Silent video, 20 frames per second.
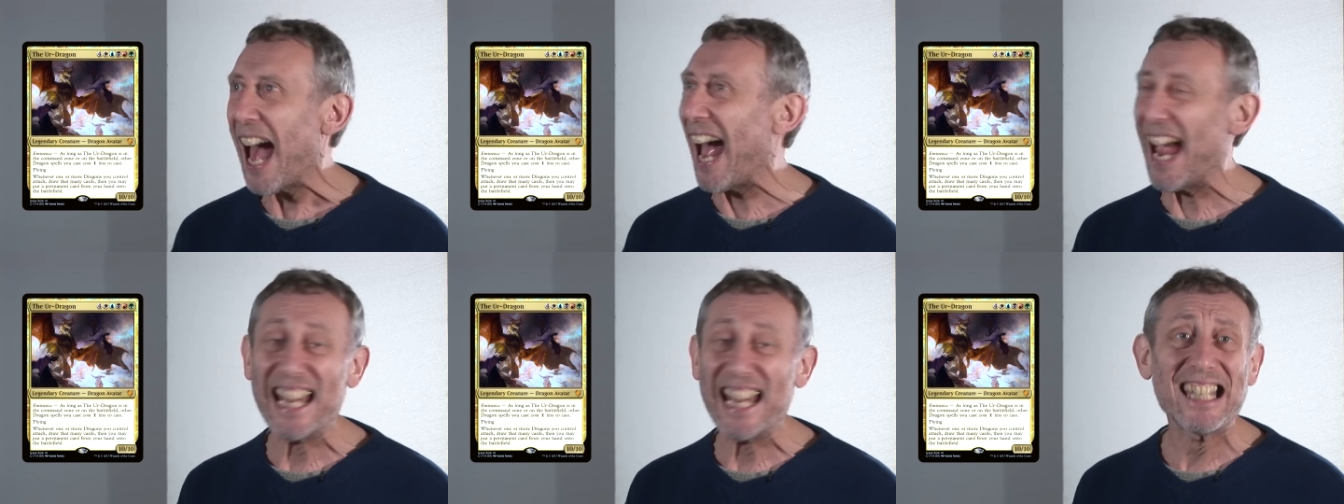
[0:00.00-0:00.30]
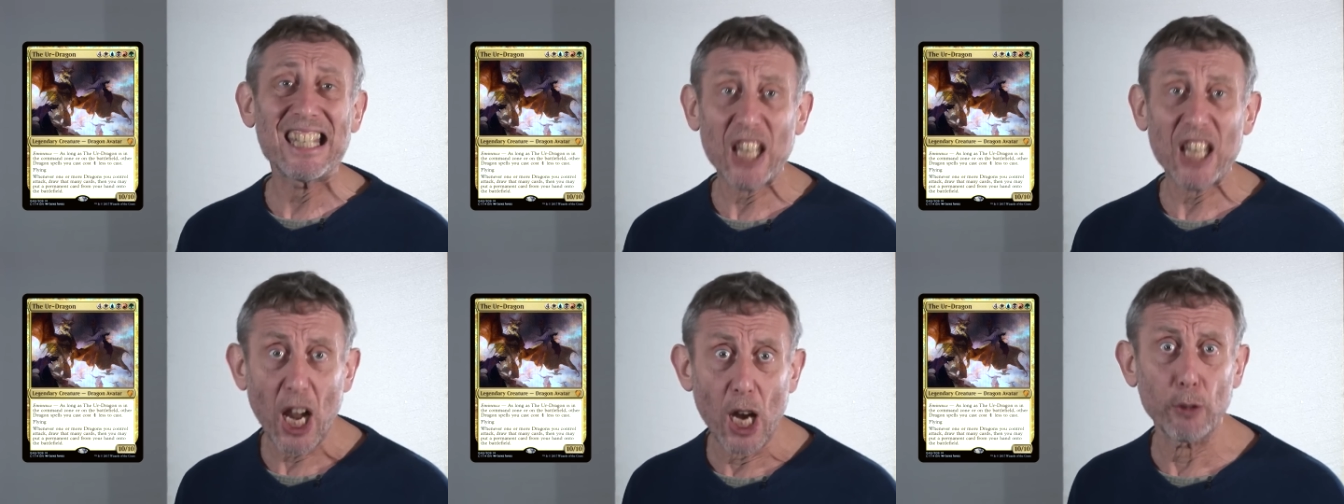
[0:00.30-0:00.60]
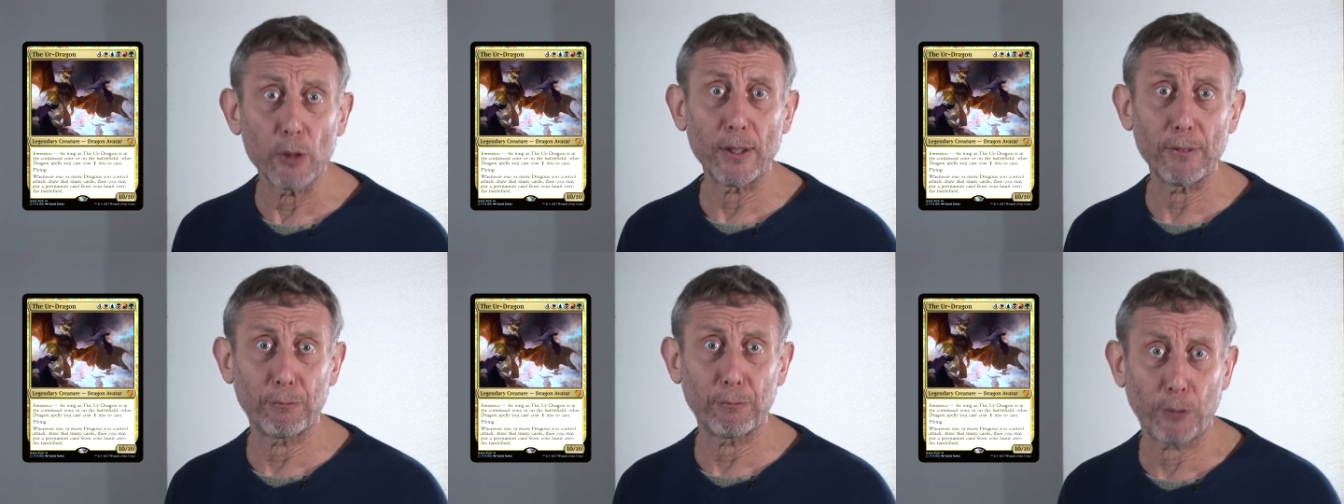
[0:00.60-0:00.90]
a
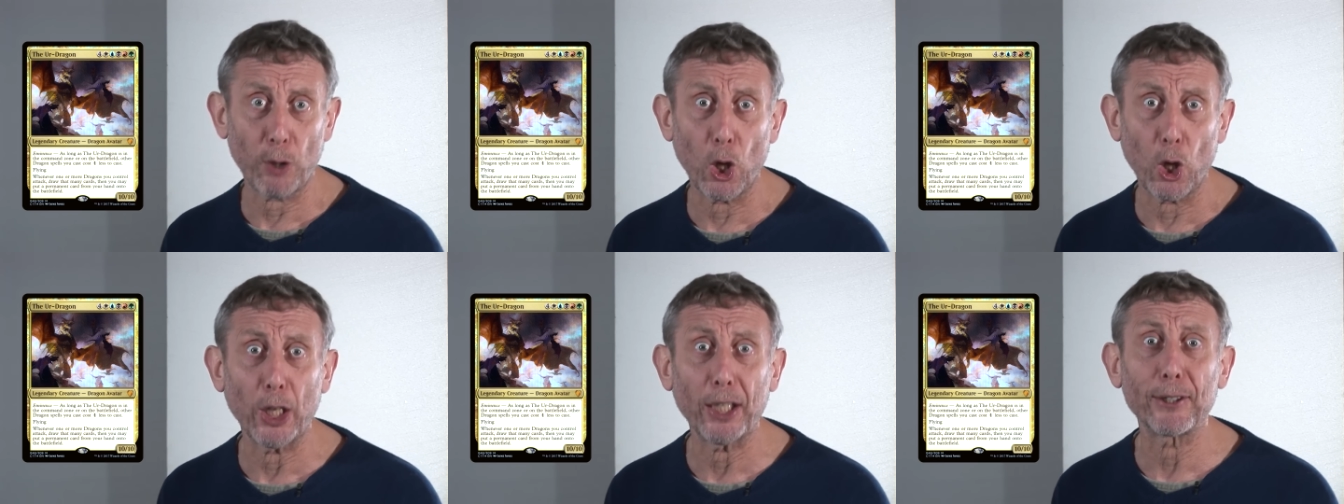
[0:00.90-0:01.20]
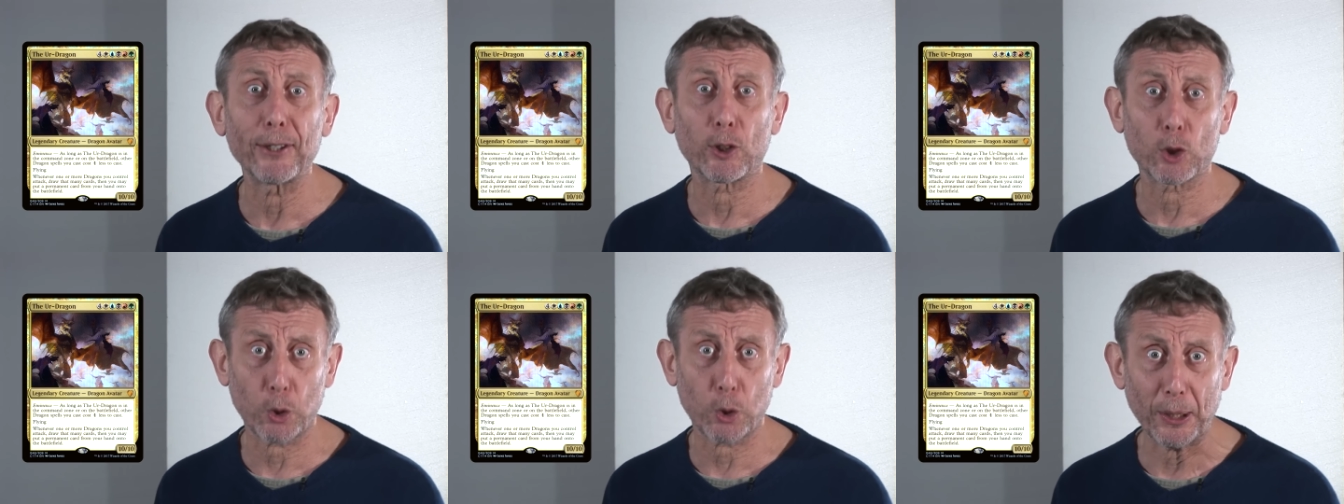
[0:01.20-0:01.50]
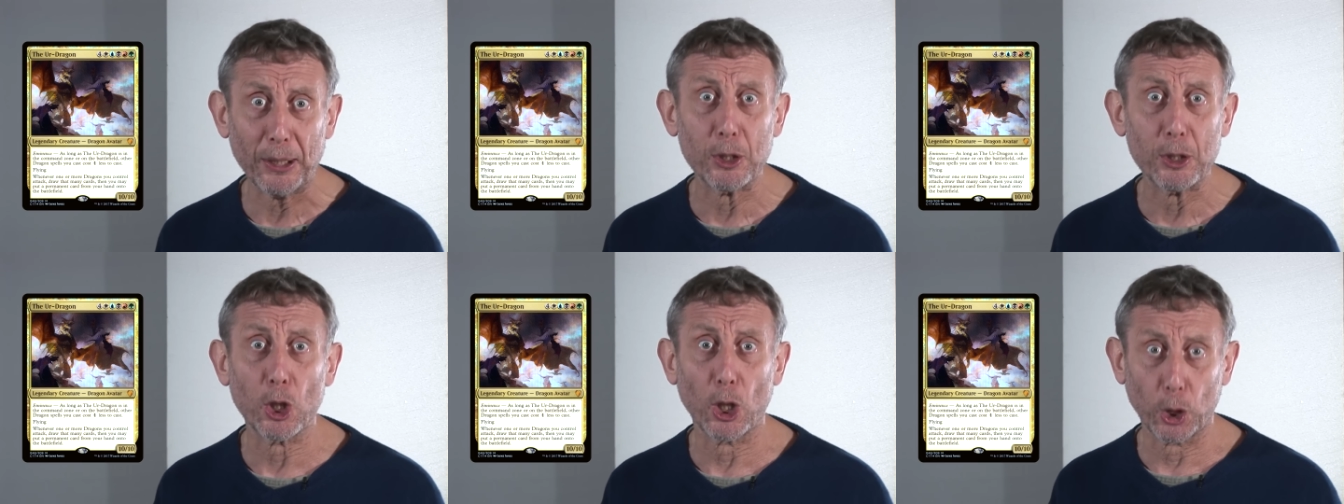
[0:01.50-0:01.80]
terrifying
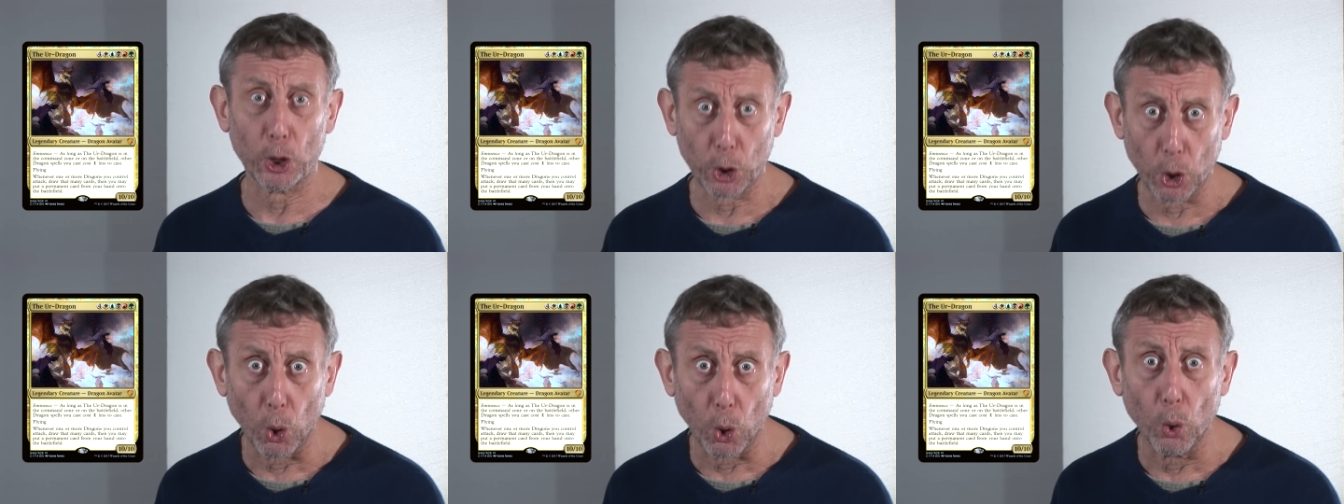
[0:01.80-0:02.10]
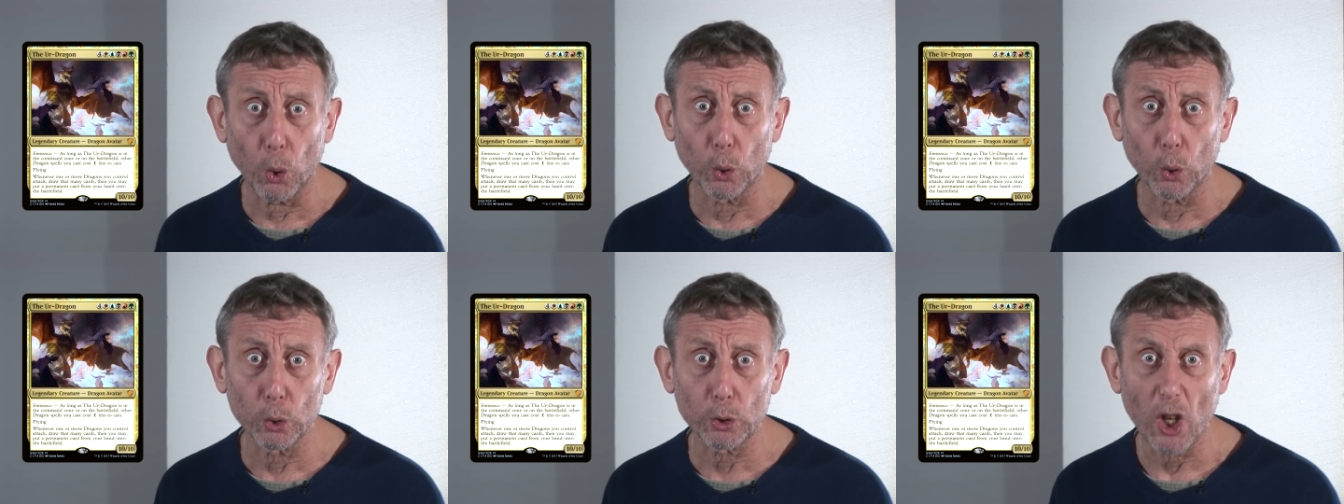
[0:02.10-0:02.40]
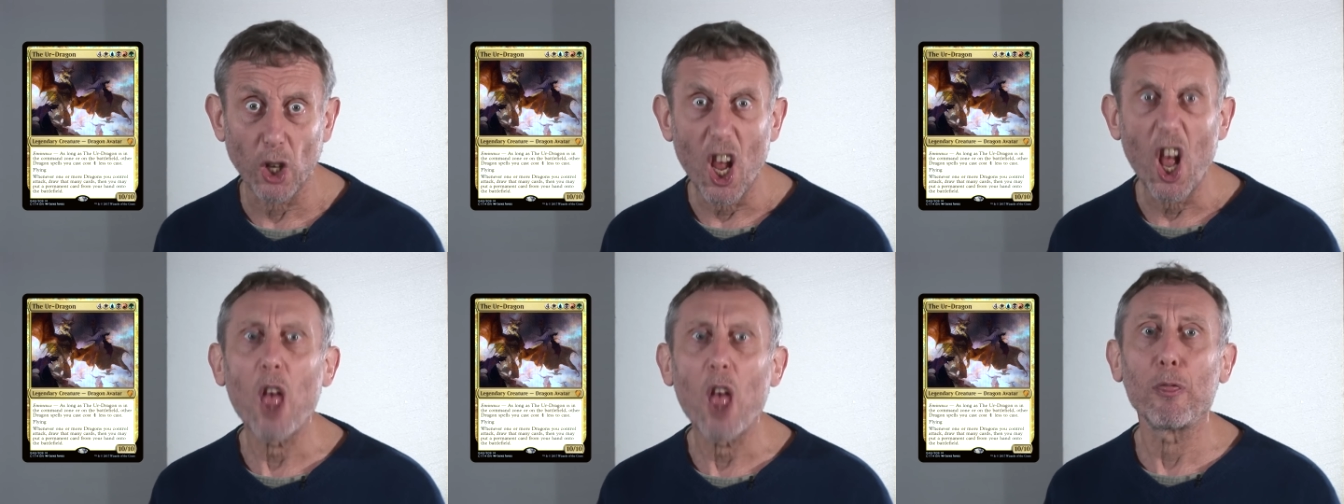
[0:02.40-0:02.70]
creature called